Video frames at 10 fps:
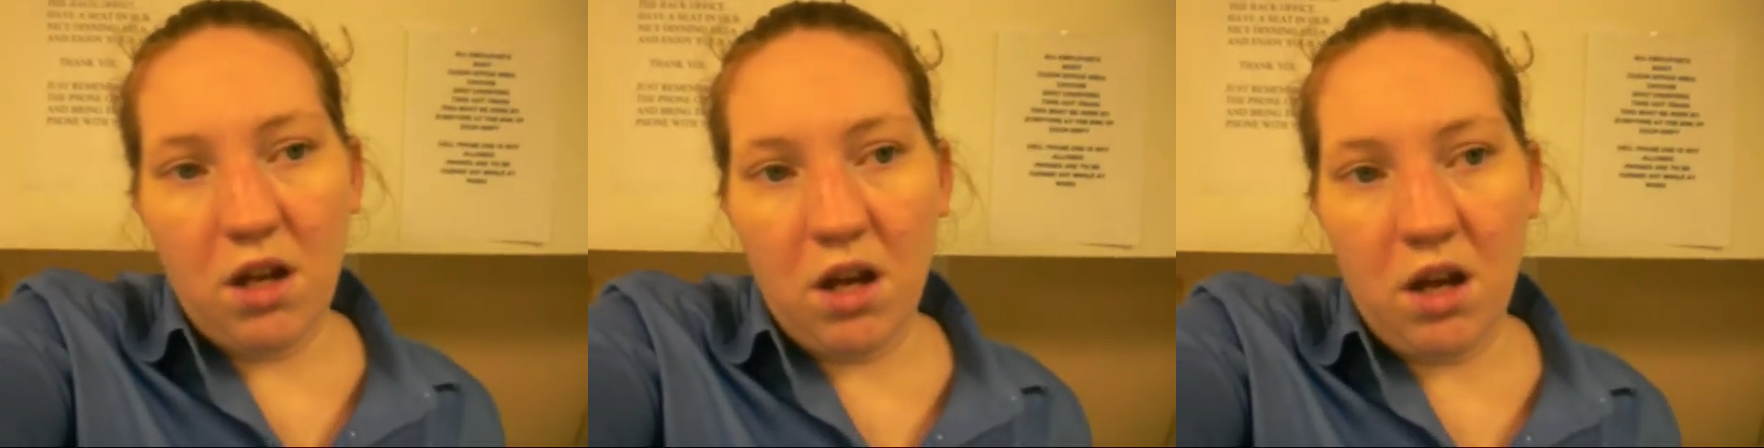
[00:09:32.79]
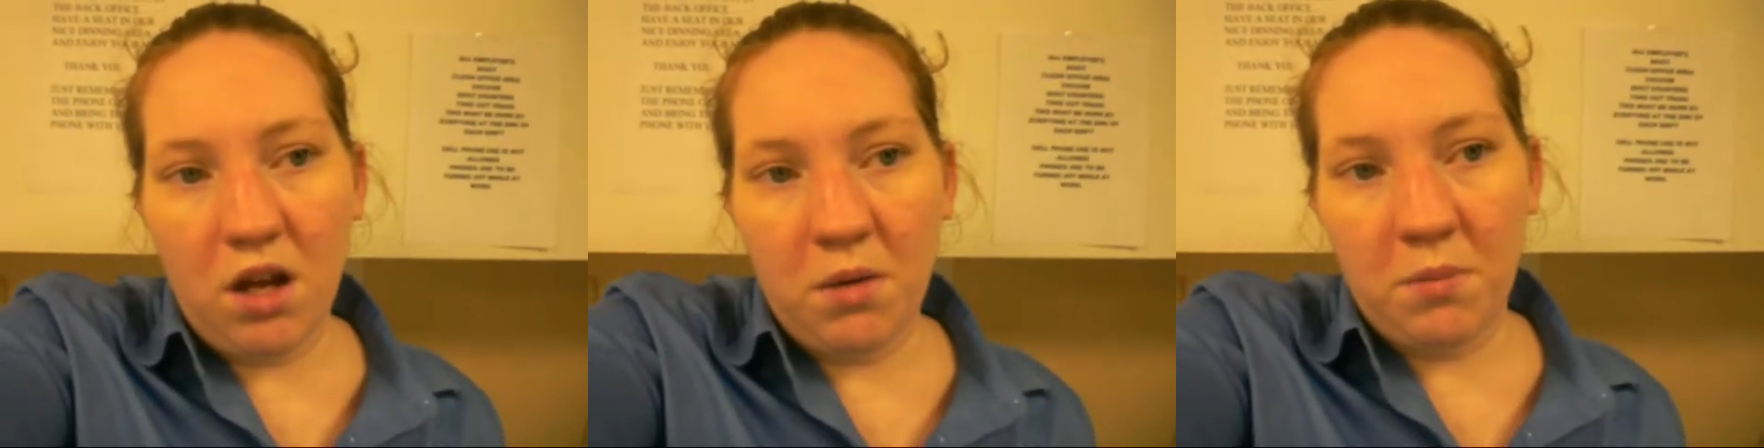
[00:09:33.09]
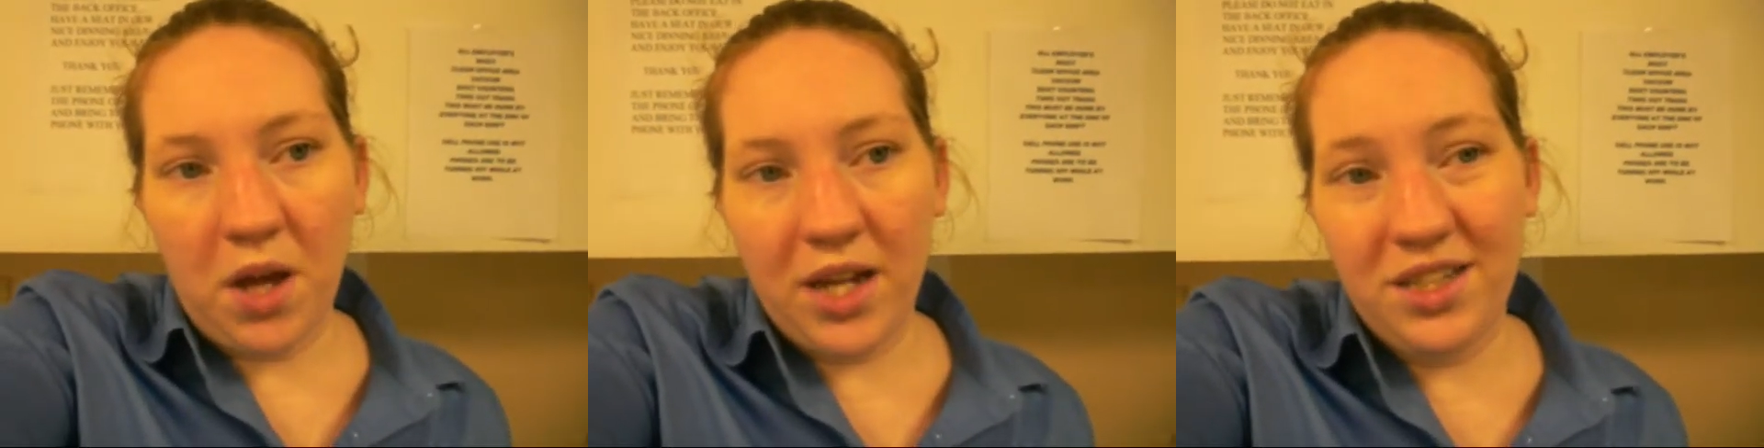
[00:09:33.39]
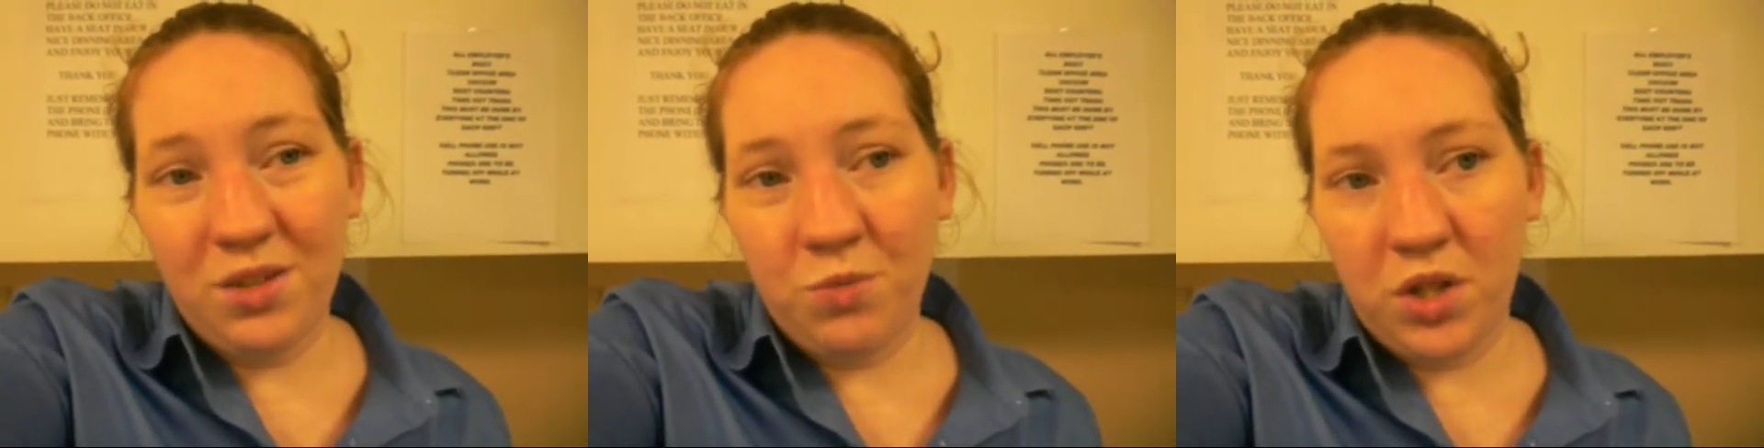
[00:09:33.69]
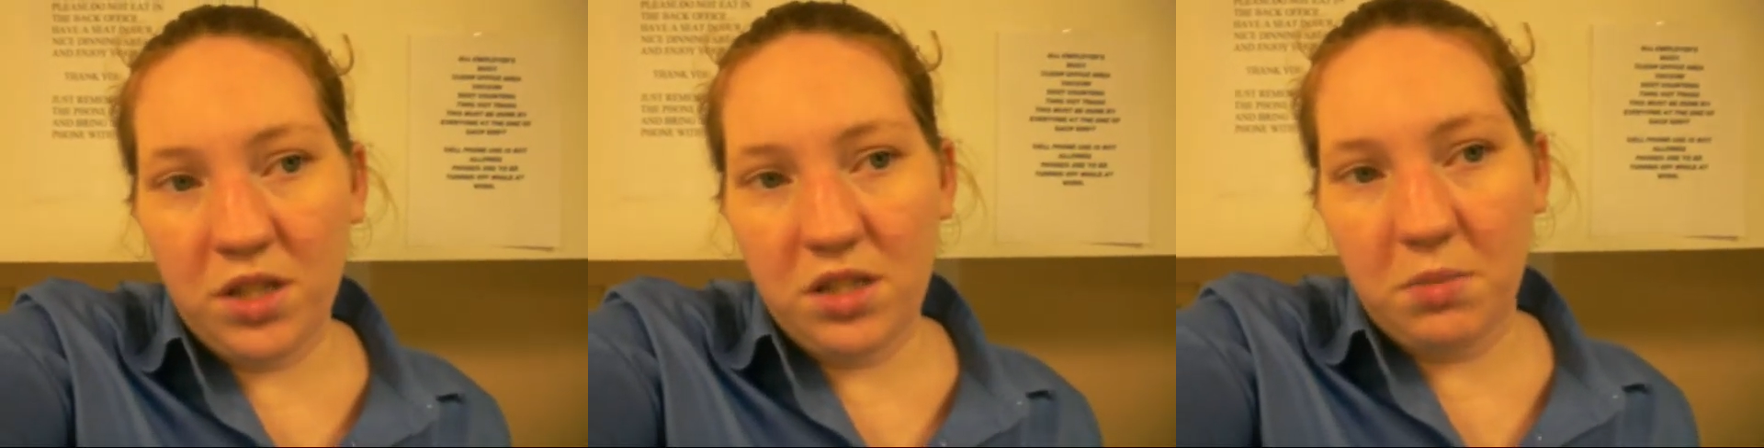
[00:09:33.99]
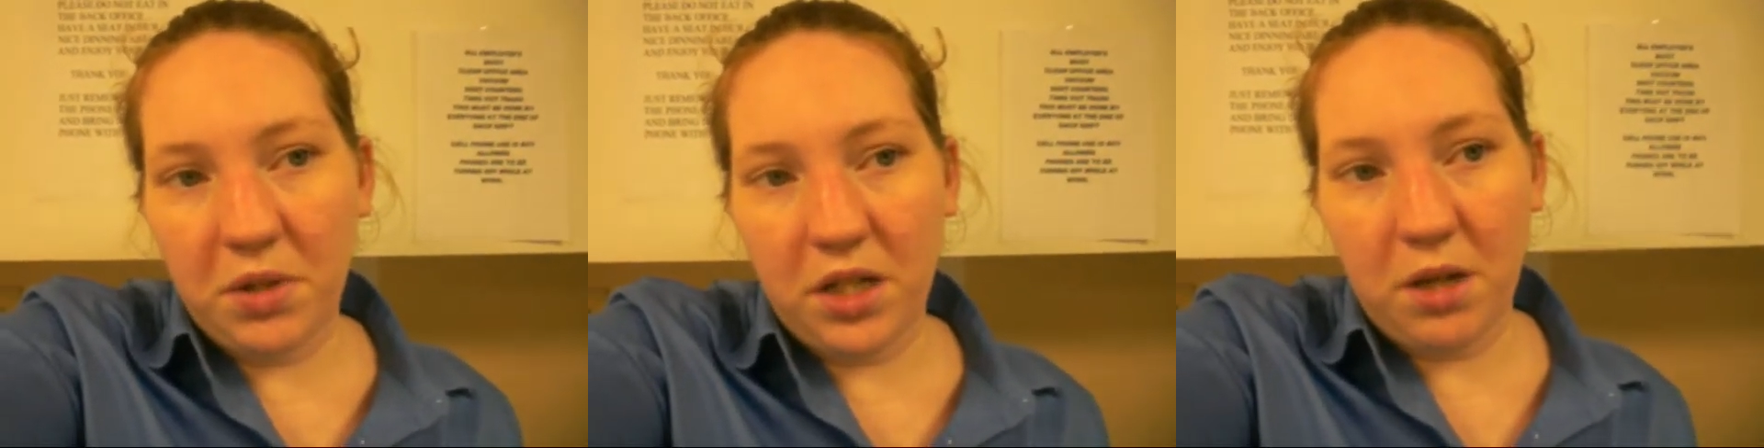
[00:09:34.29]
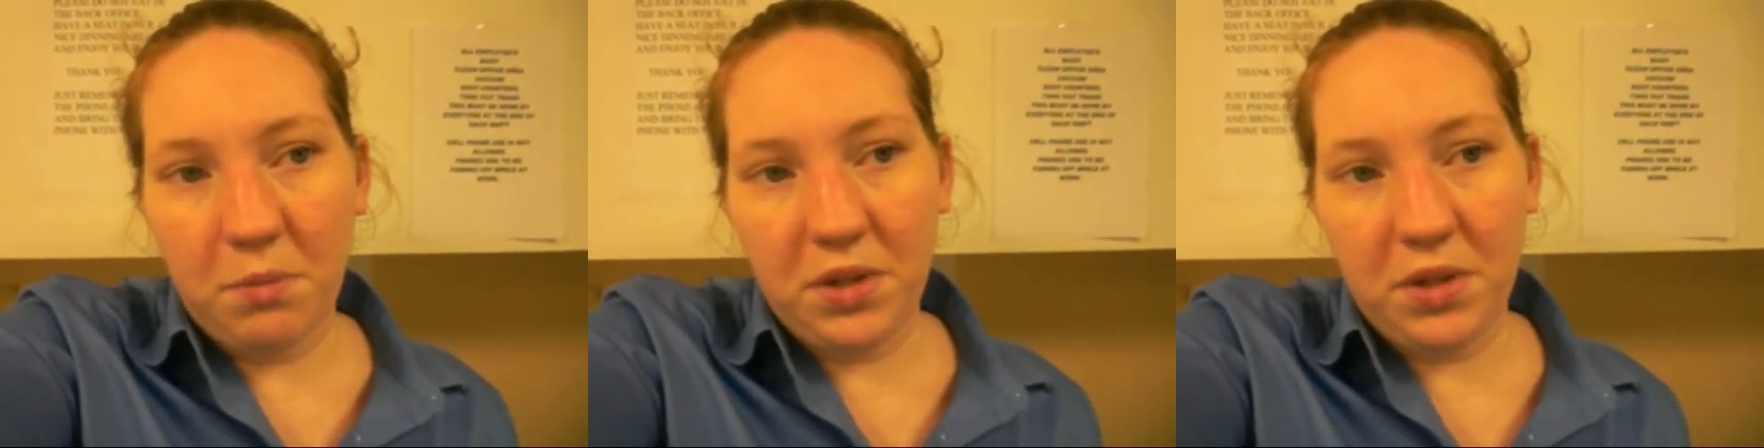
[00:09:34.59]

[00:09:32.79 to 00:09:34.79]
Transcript: Um, I didn't want us to break up,